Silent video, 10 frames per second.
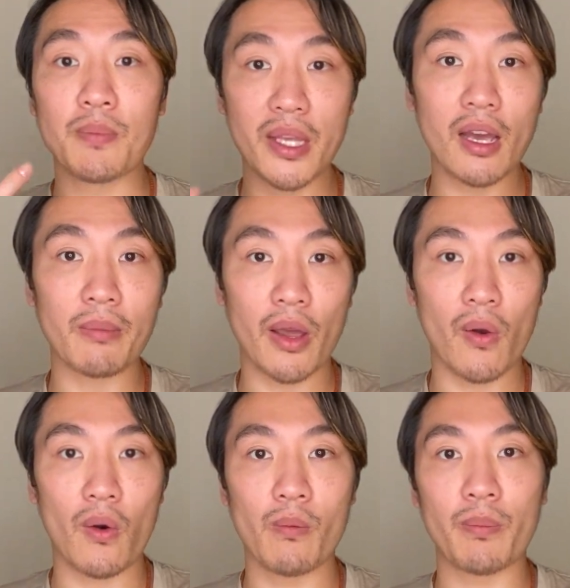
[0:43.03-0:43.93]
pee on my
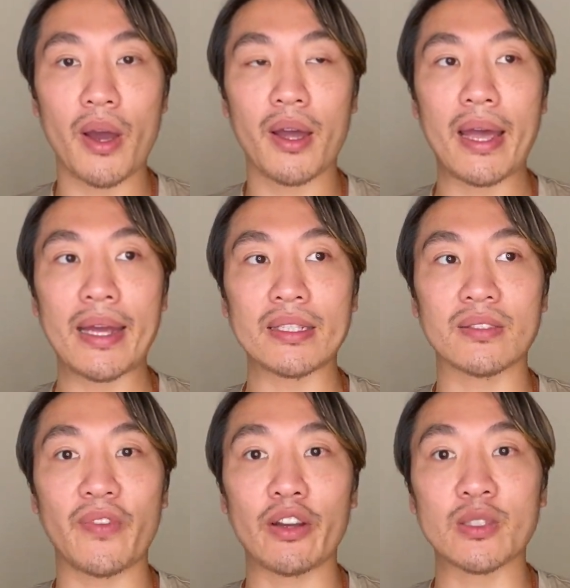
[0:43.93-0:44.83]
own, but it's
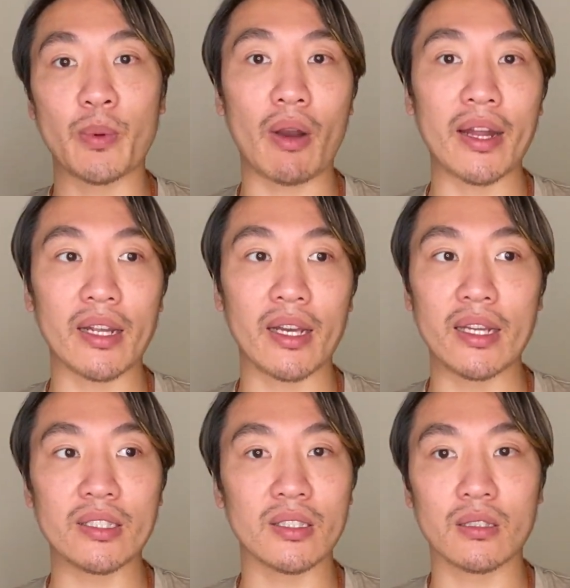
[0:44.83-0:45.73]
very sporadic.
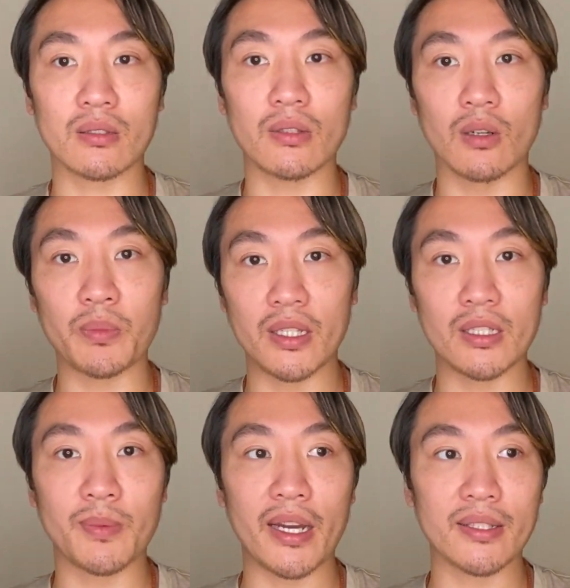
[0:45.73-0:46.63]
It just pees
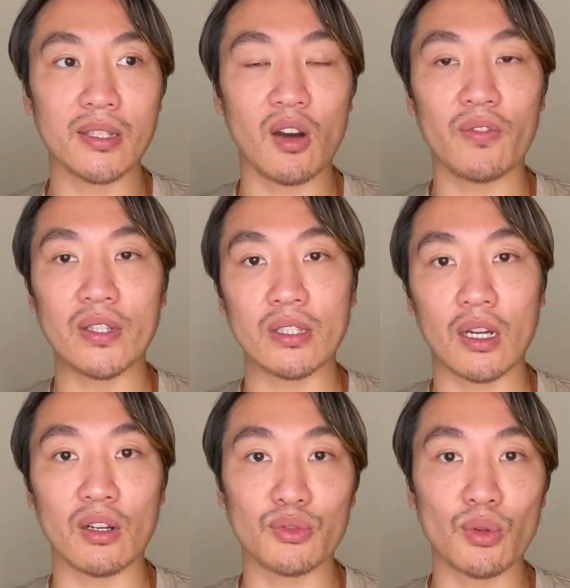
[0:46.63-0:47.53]
by itself. It's
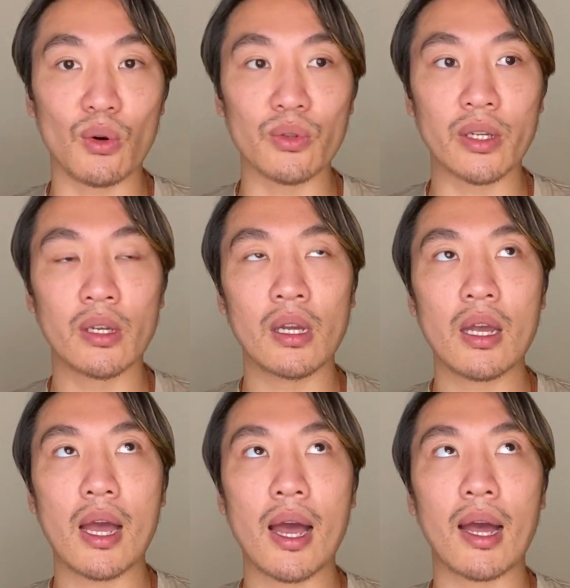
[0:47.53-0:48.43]
uncontrolled,
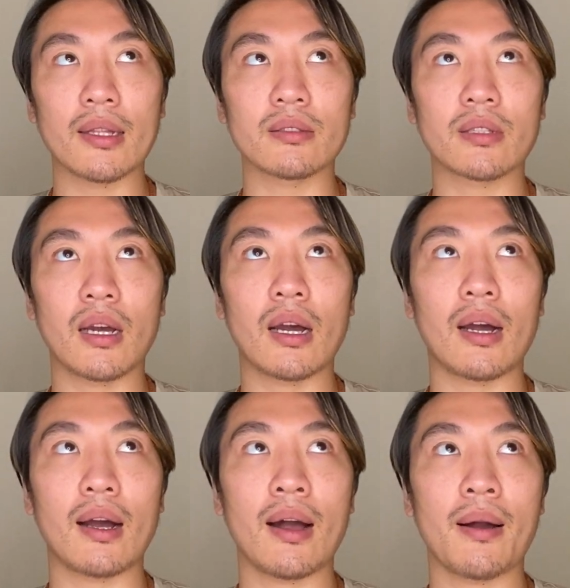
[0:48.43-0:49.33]
and
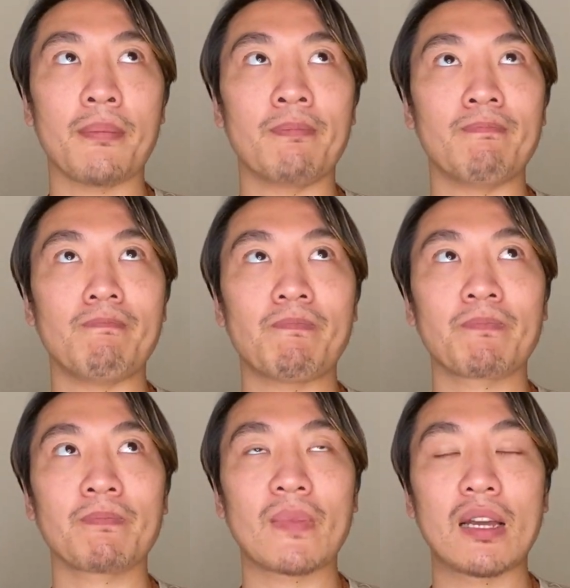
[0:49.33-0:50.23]
I
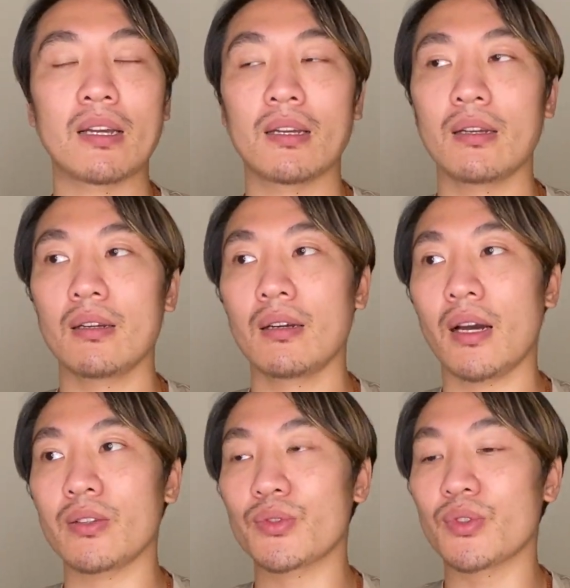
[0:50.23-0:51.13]

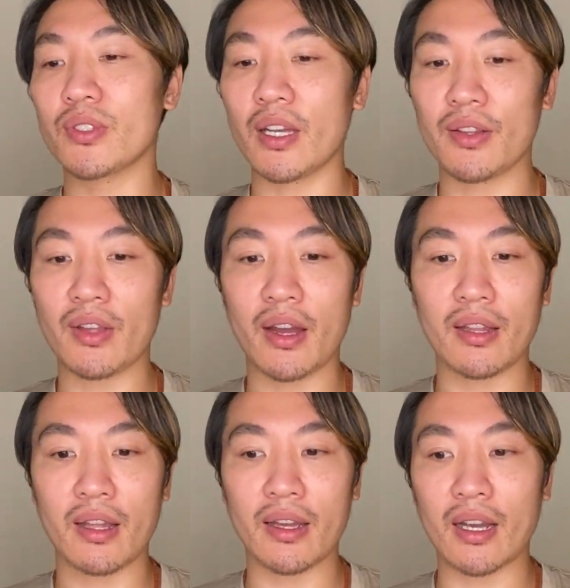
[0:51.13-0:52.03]
used to say
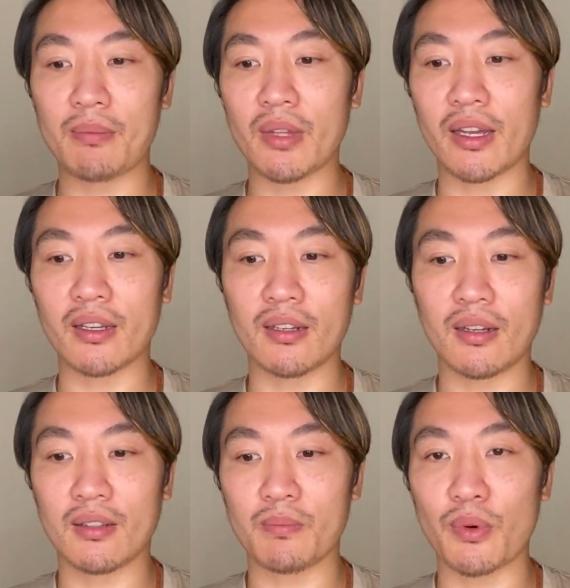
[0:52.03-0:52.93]
that like I'm like
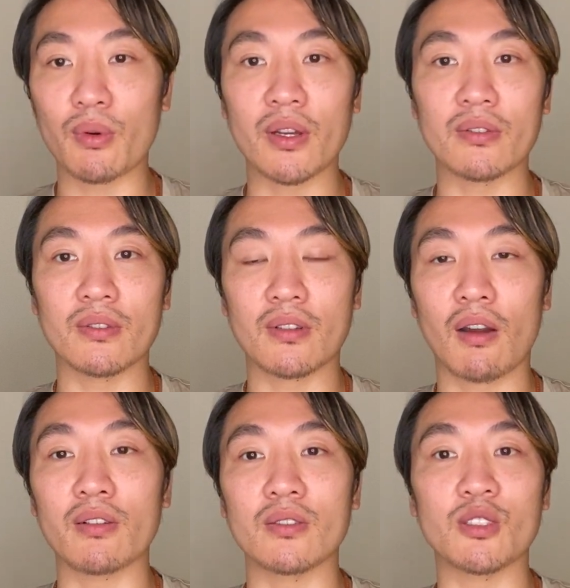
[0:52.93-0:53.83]
a broken
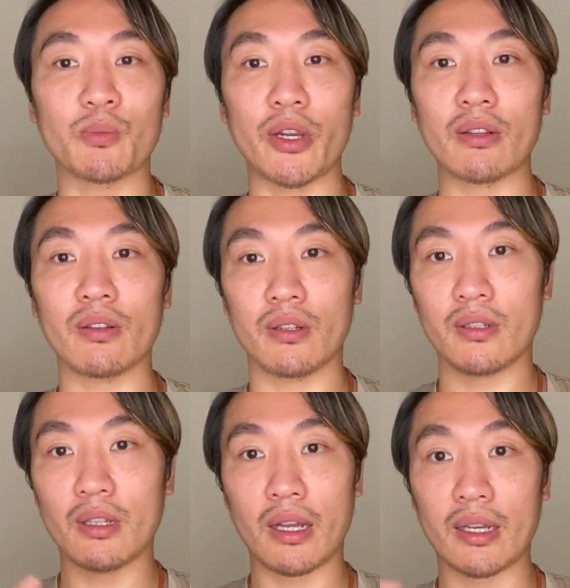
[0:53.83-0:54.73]
garden
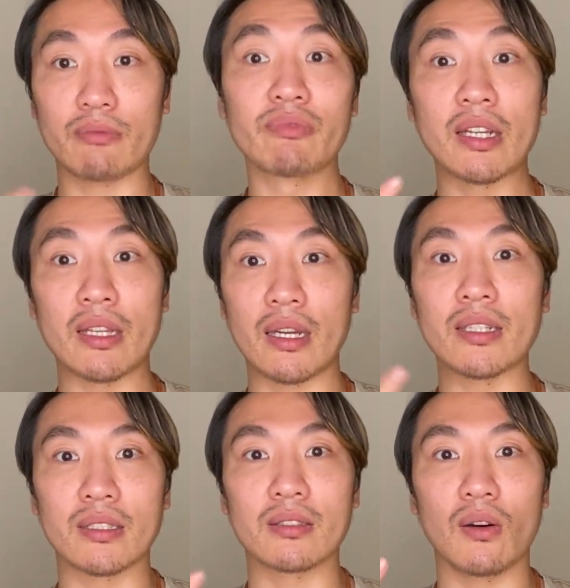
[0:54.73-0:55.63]
sprinkler. Like it
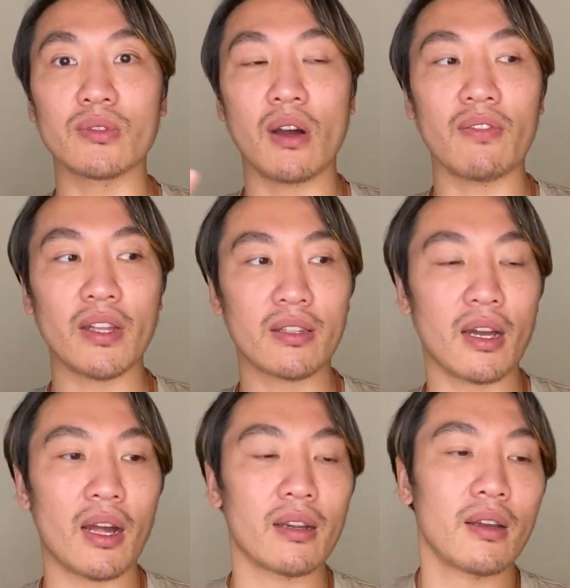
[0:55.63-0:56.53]
just goes off like
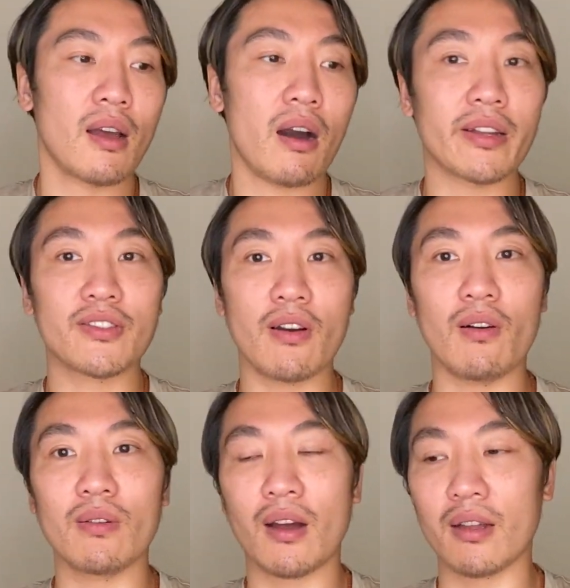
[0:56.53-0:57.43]
that on its
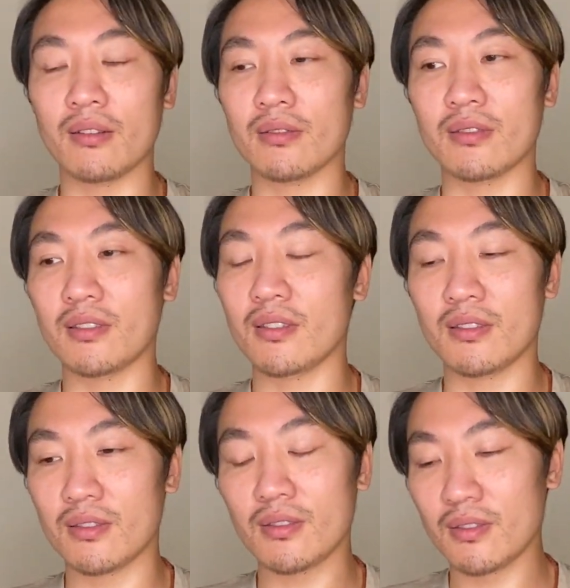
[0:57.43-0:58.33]
own, and
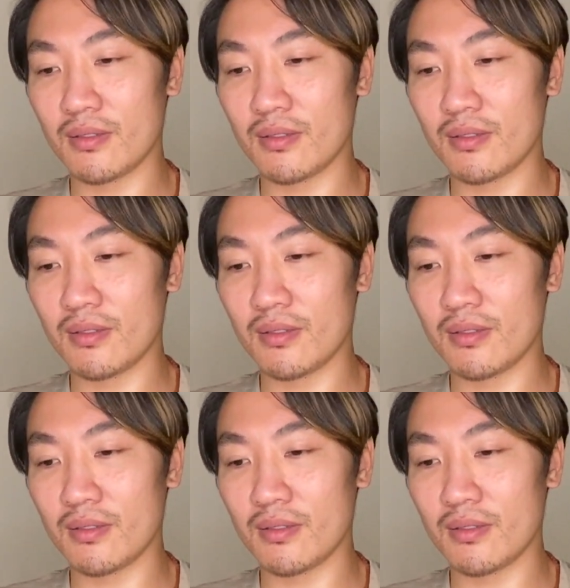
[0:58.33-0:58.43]
it's